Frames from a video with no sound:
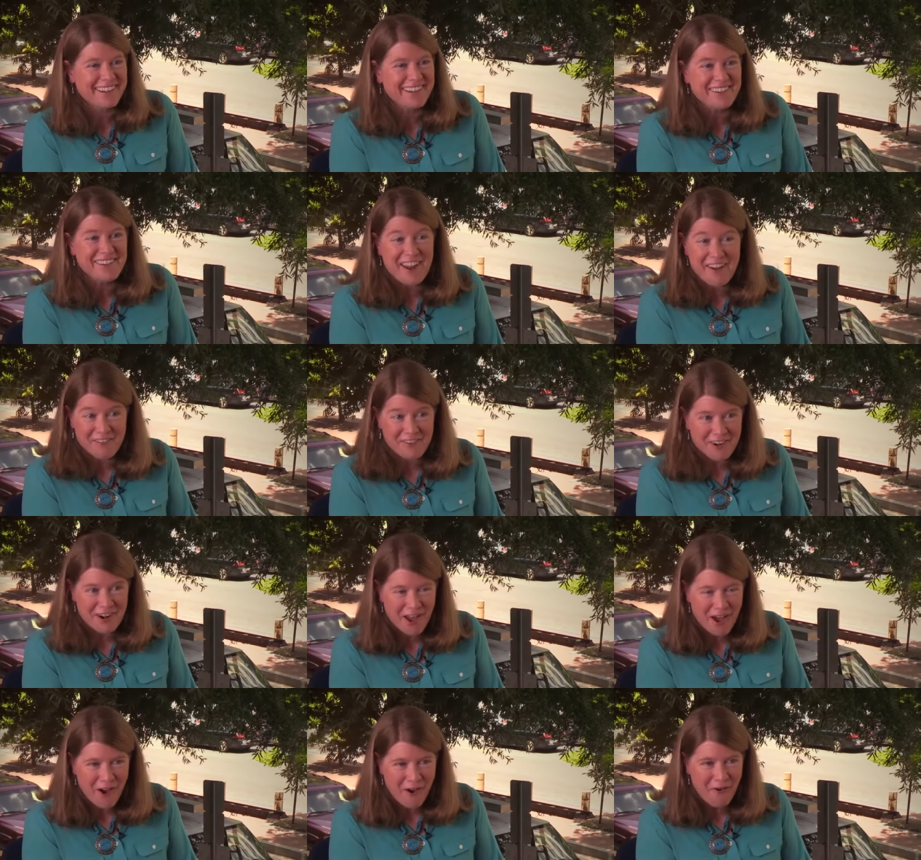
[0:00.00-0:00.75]
you never
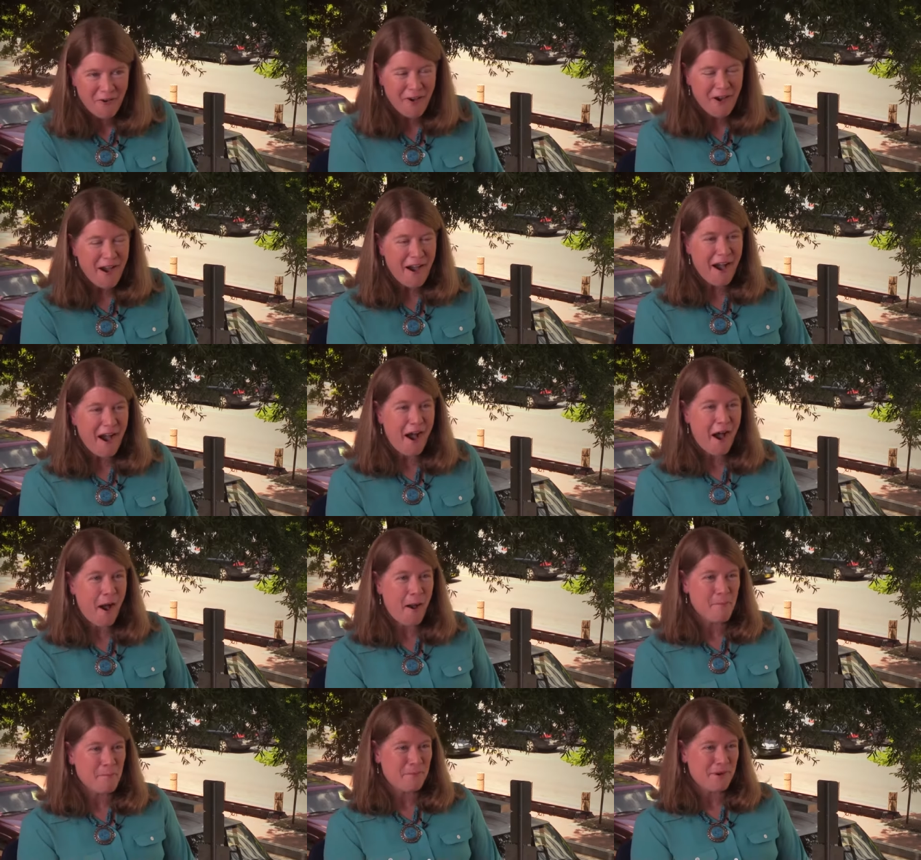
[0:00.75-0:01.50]
know.
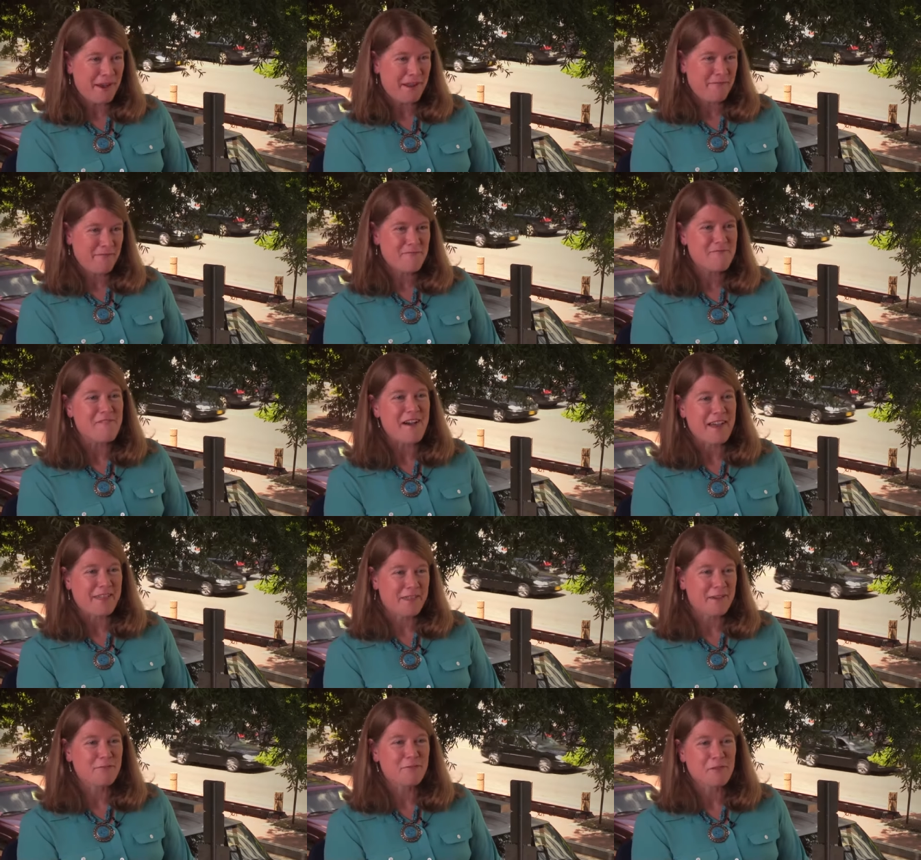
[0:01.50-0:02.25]
Um, but
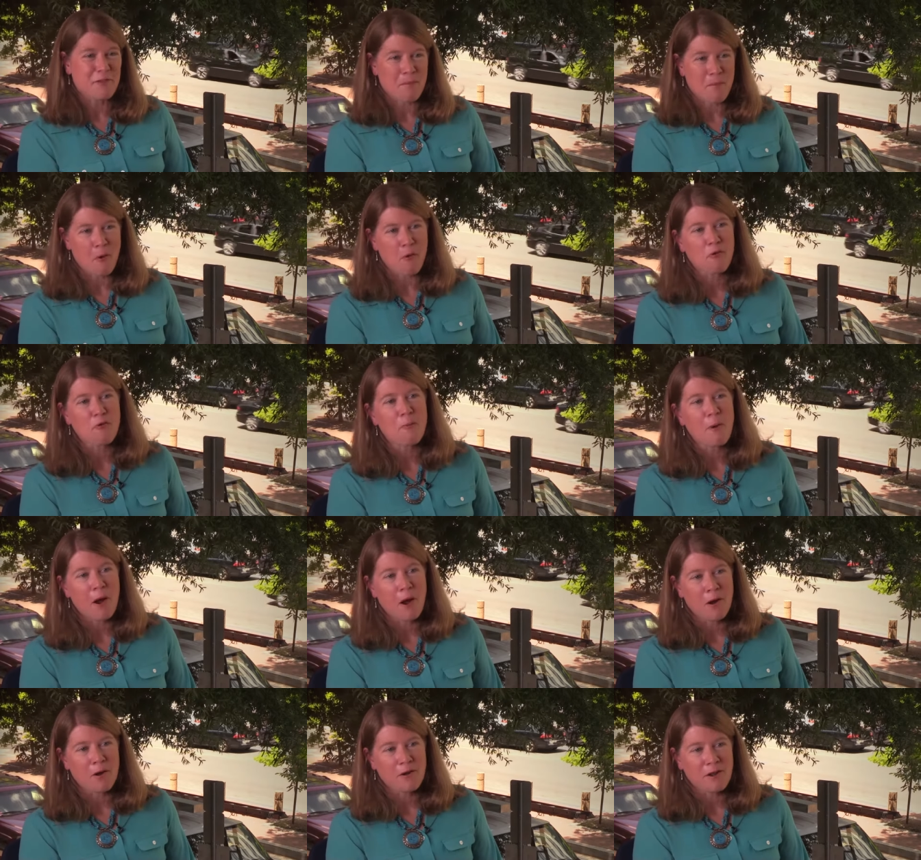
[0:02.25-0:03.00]
I think for the most
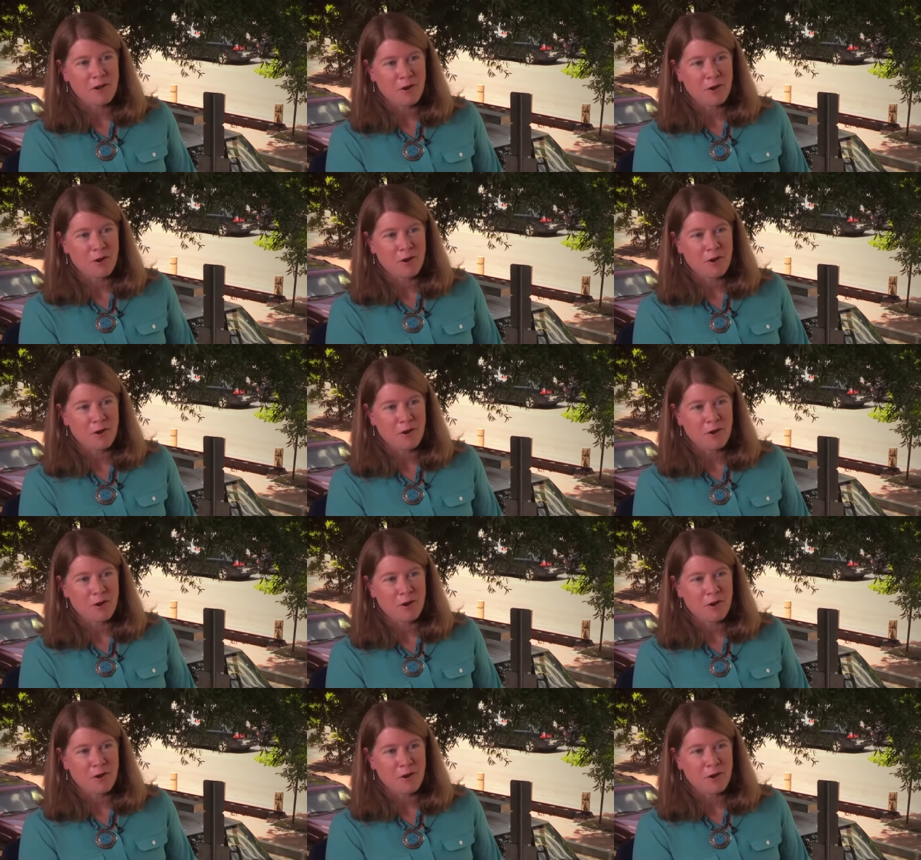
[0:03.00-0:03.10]
part,